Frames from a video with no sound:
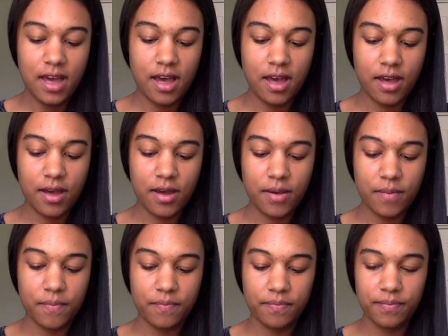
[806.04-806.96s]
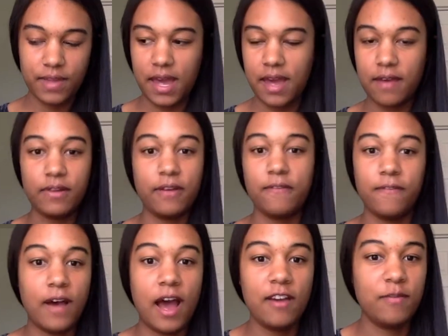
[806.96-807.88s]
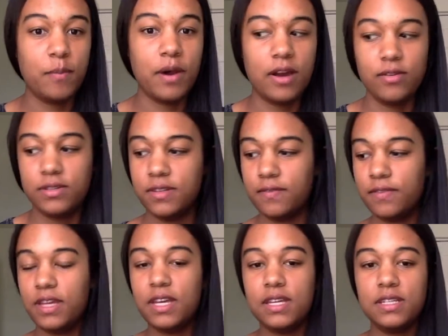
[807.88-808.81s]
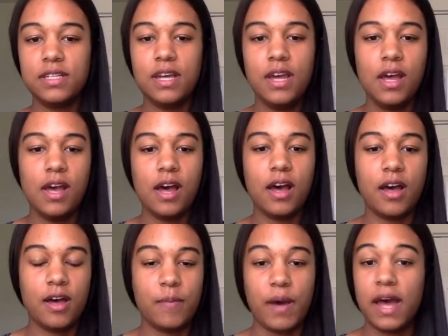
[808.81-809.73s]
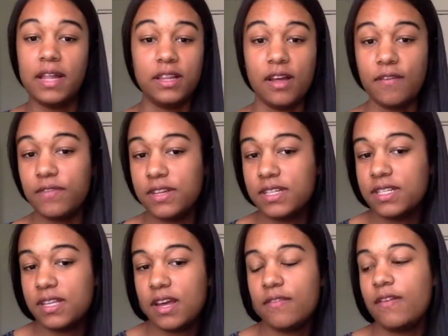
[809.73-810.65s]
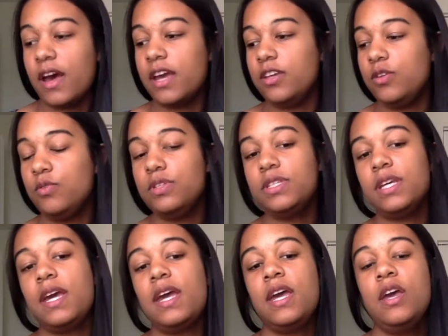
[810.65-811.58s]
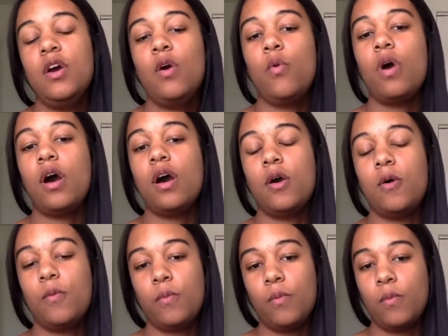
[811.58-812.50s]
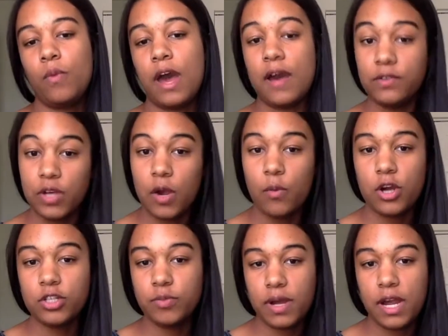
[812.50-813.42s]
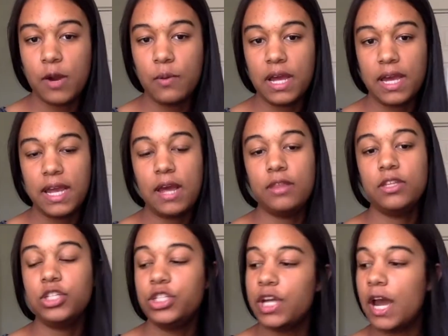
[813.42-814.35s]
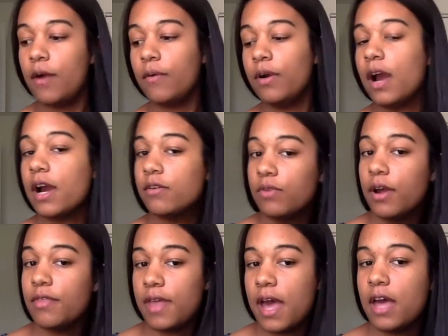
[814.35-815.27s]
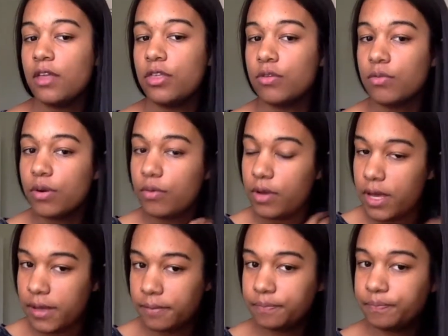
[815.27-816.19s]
I have like 5 bottles of these. I love this stuff. I use it after I wash my hair when I get out the shower. I run that through it.